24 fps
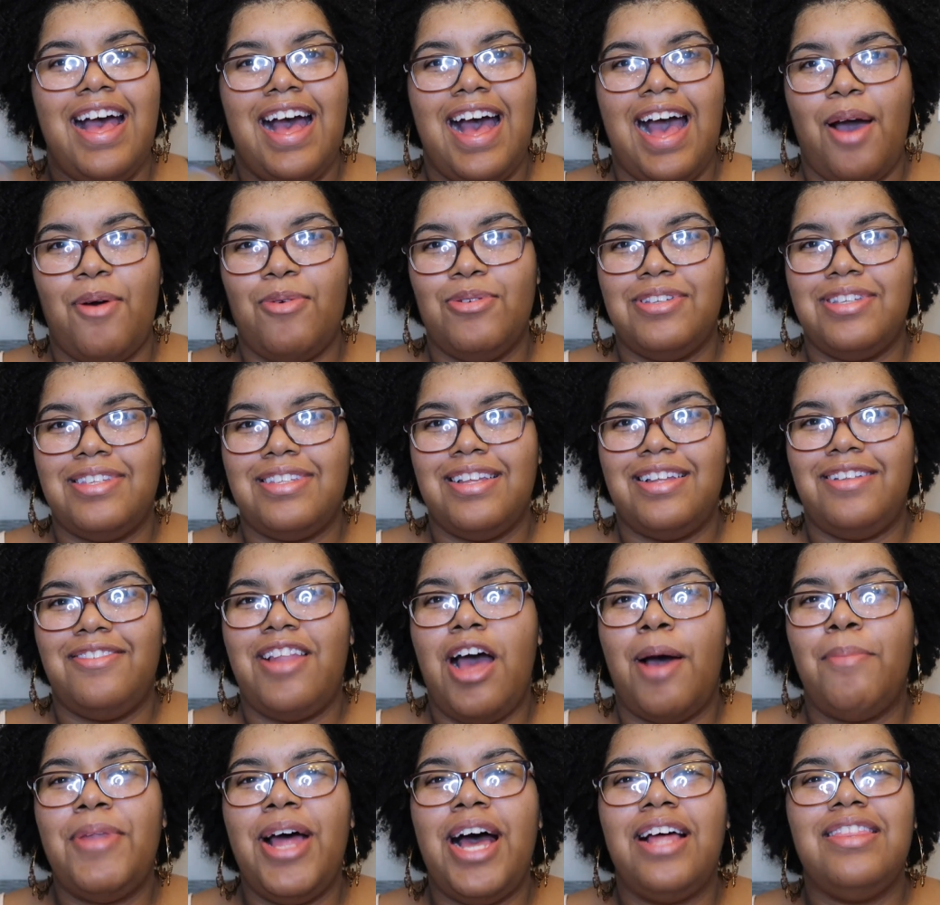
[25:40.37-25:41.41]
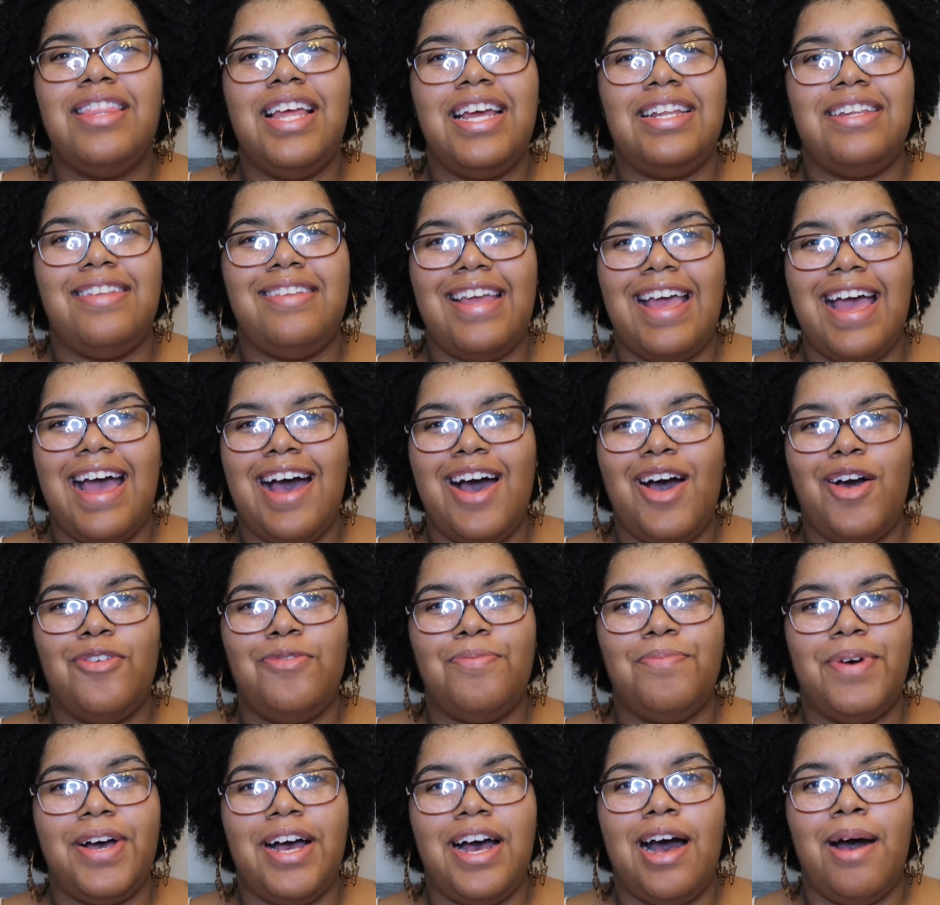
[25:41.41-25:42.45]
I'm not let down,
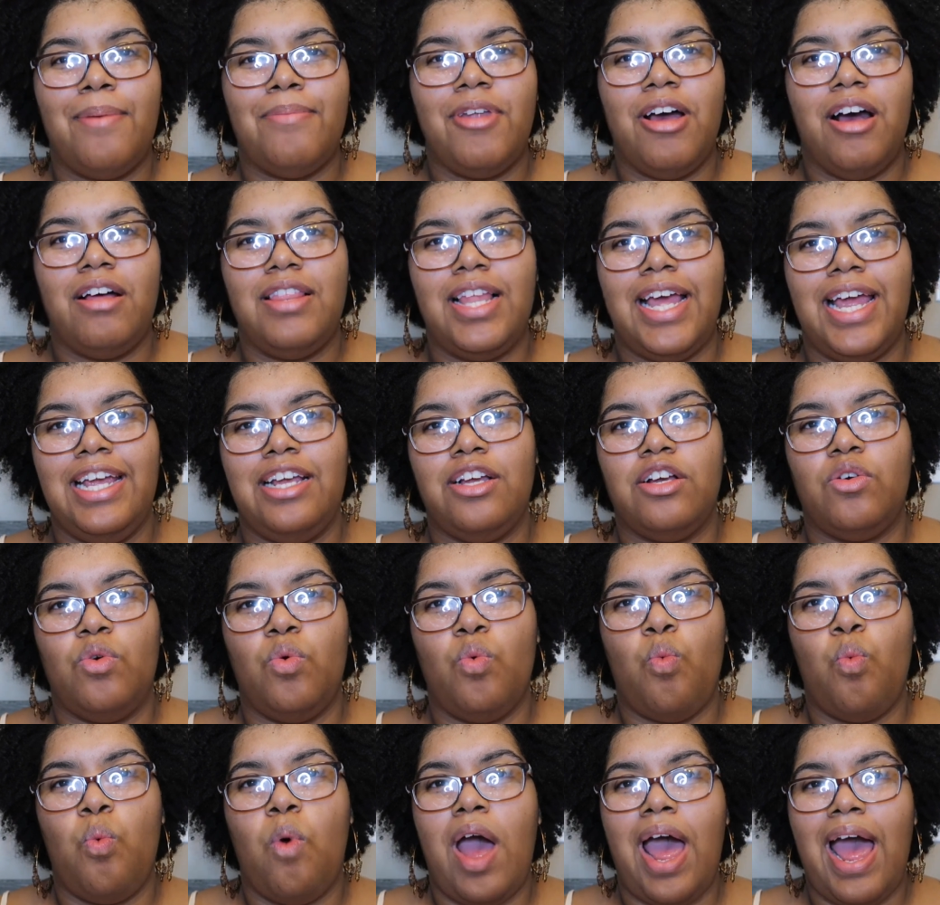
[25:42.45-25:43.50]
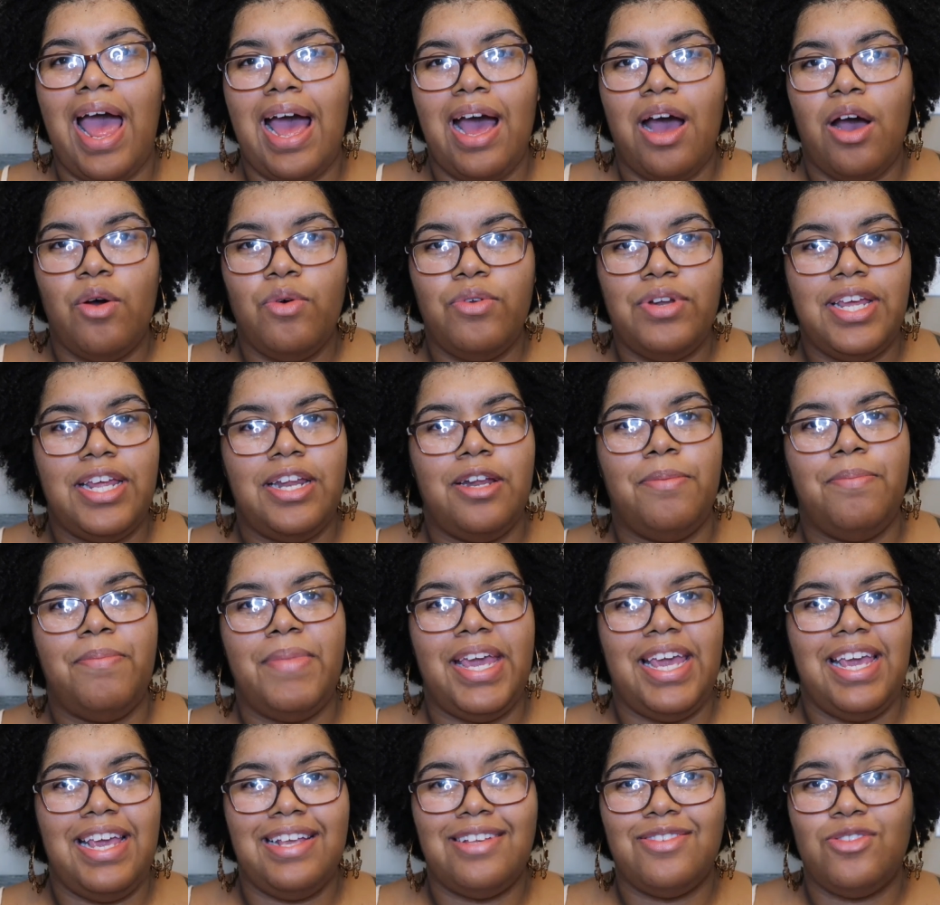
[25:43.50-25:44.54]
but I'm not like wowed and
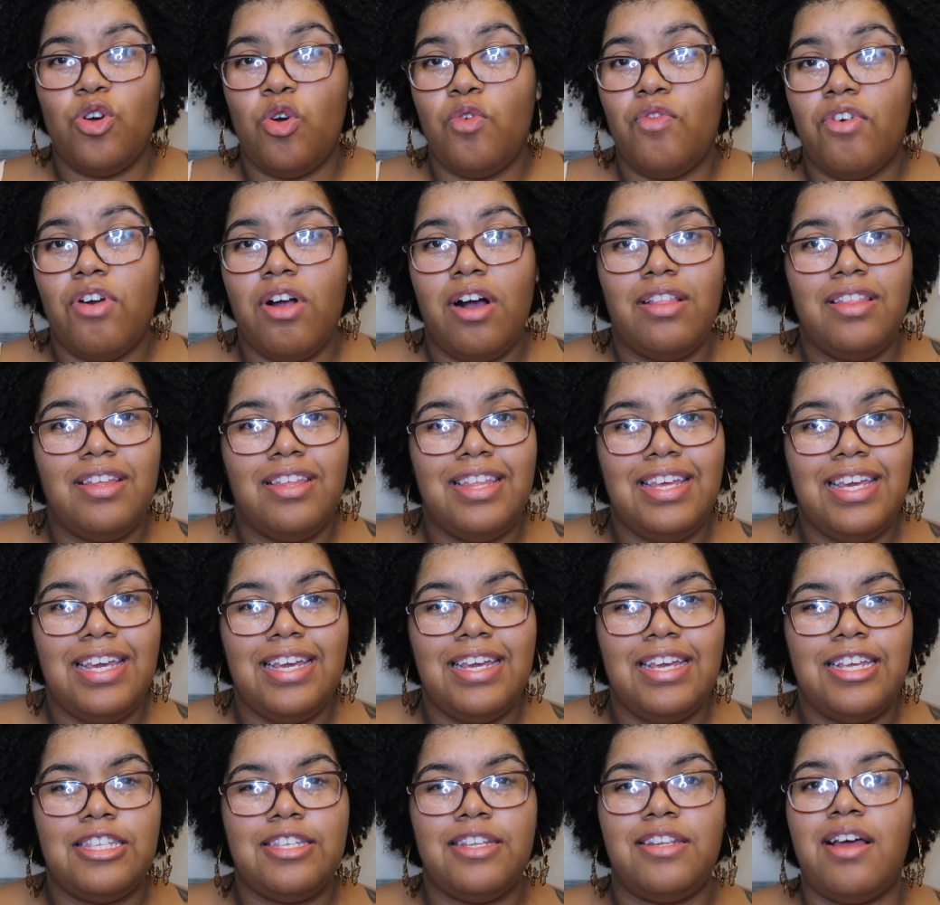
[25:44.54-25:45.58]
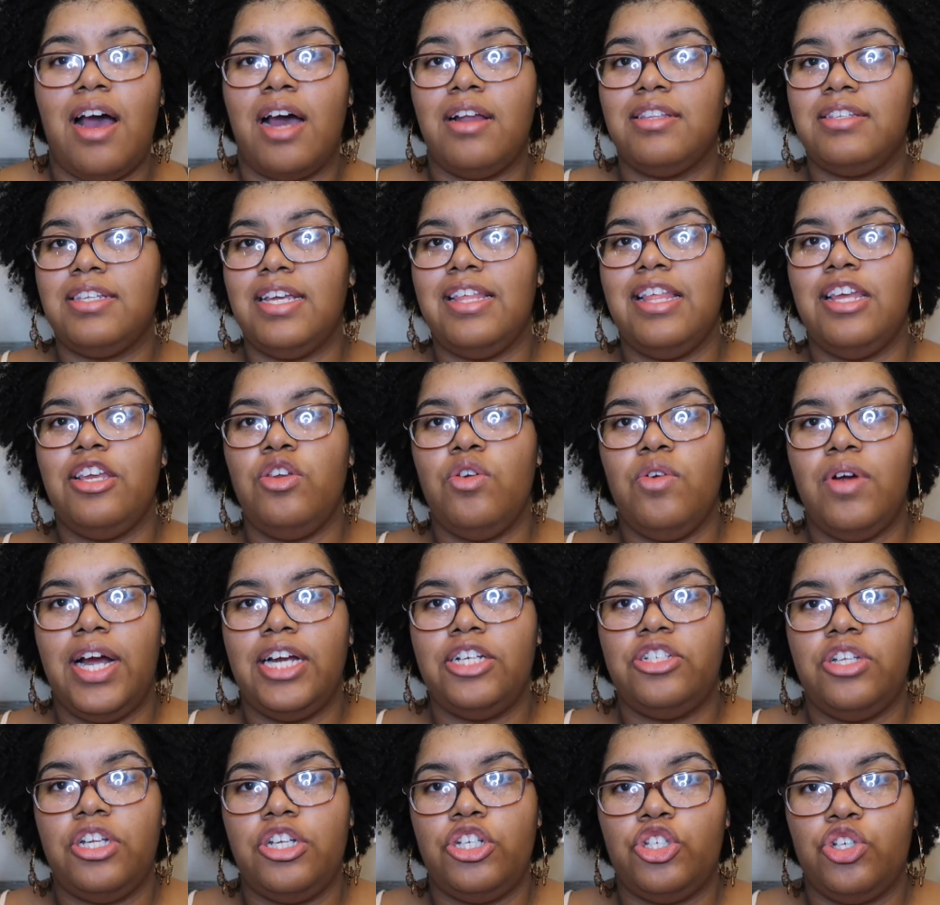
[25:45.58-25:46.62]
amazed over all of these. Not to say that you
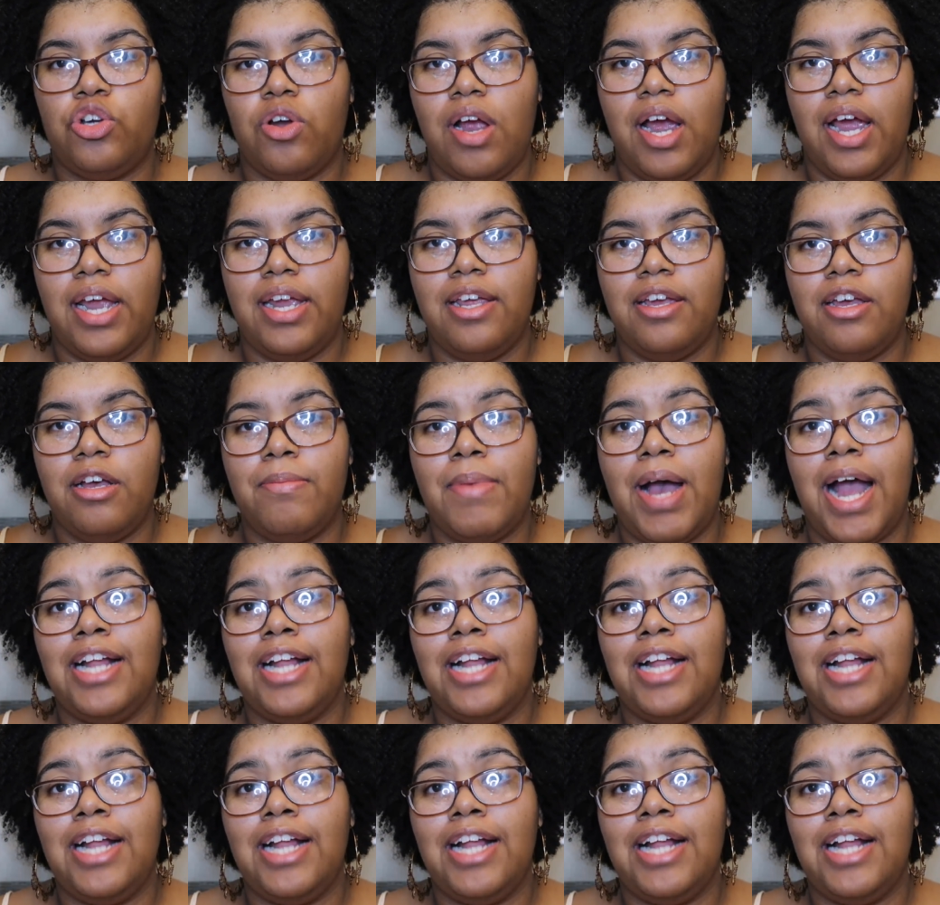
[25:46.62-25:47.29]
guys shouldn't try them.